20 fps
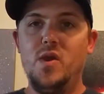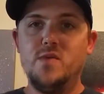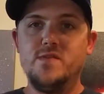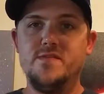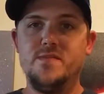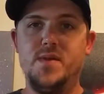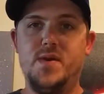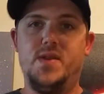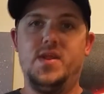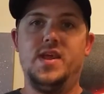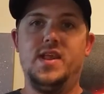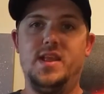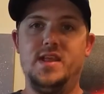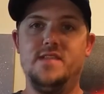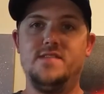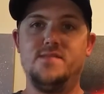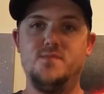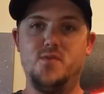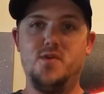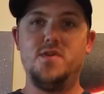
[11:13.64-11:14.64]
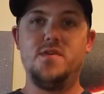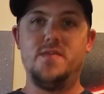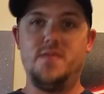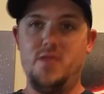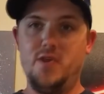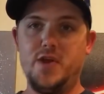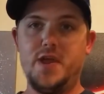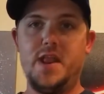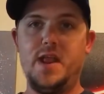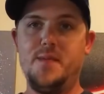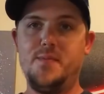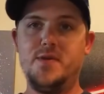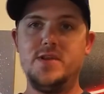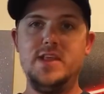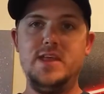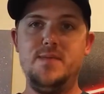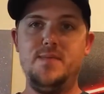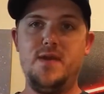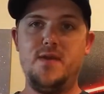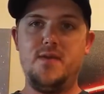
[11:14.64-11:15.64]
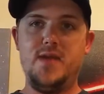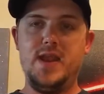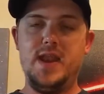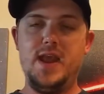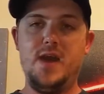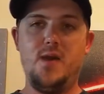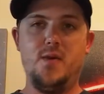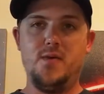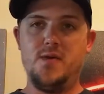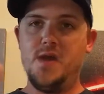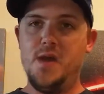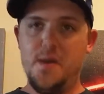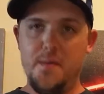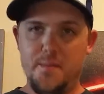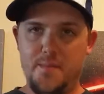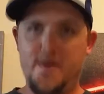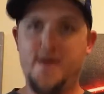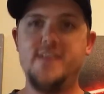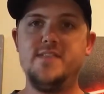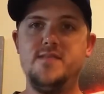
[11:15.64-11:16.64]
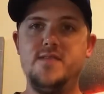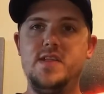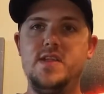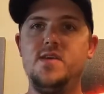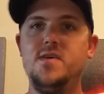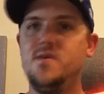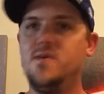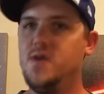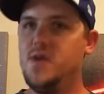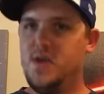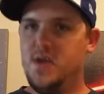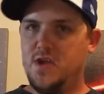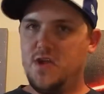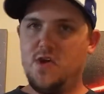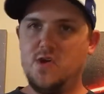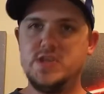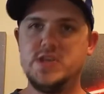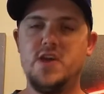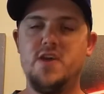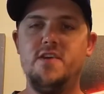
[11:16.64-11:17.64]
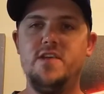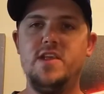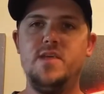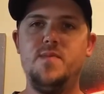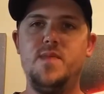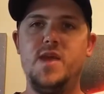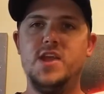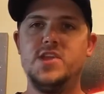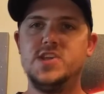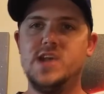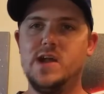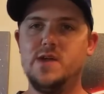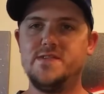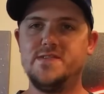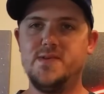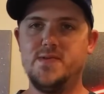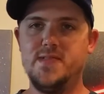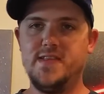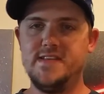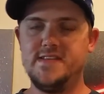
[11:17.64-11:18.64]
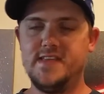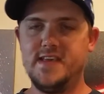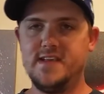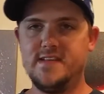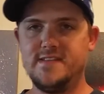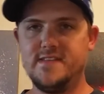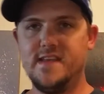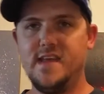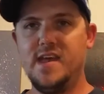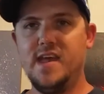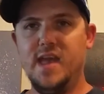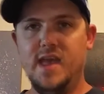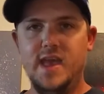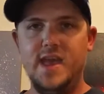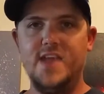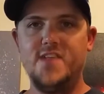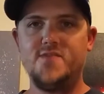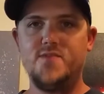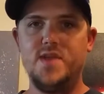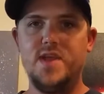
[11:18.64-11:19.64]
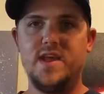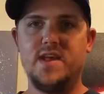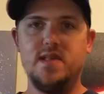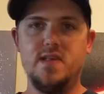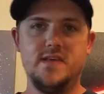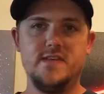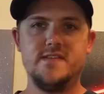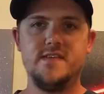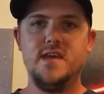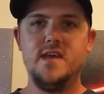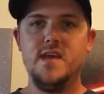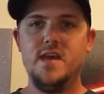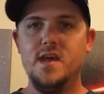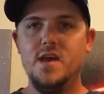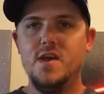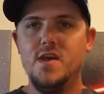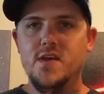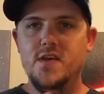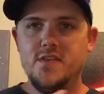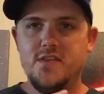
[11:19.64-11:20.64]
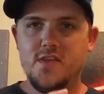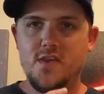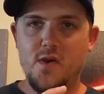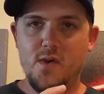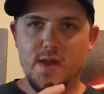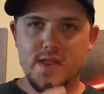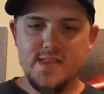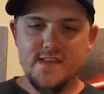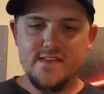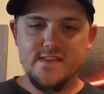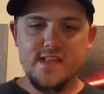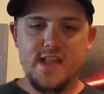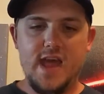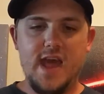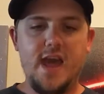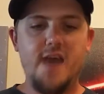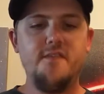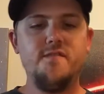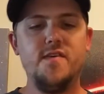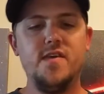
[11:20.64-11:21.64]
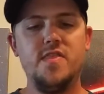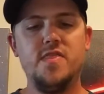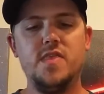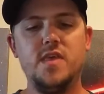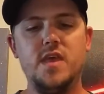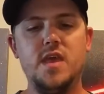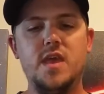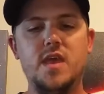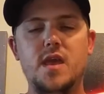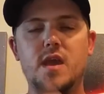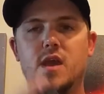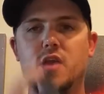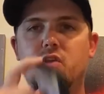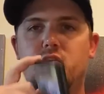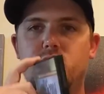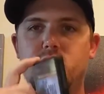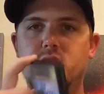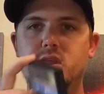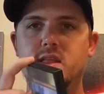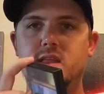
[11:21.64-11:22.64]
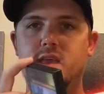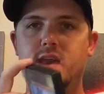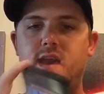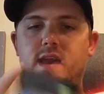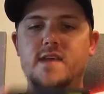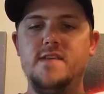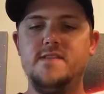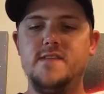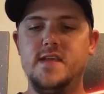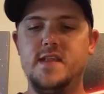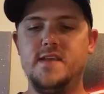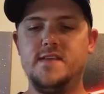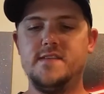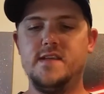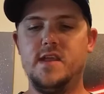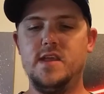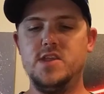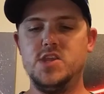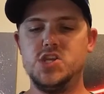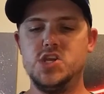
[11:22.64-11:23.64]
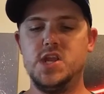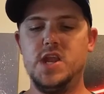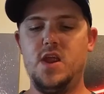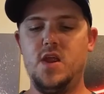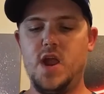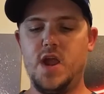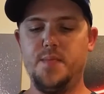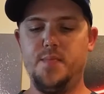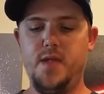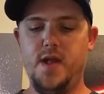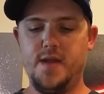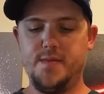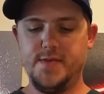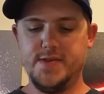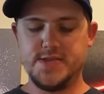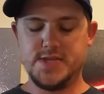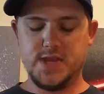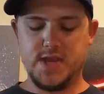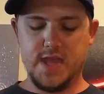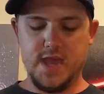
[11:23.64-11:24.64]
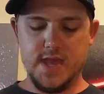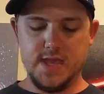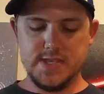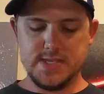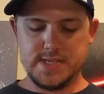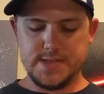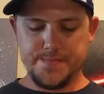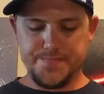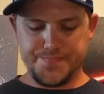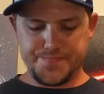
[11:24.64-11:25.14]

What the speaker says: about it. It's worth, look it up on eBay right now. Pause the video, go check out eBay, check out sold listings. It's ridiculous. So it doesn't have the green case, it is in a generic Blockbuster case,